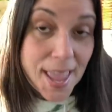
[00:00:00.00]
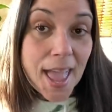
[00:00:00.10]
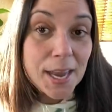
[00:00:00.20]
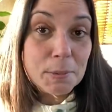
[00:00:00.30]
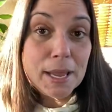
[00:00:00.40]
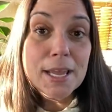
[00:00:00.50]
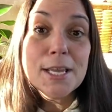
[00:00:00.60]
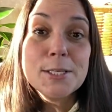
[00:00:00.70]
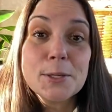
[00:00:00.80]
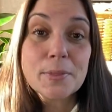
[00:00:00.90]
Anyway,
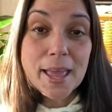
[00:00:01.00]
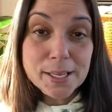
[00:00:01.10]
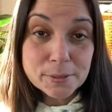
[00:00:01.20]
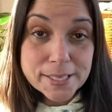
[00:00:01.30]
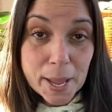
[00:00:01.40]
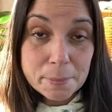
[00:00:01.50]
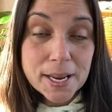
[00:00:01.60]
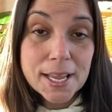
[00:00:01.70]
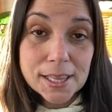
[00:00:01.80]
so that's what's happening.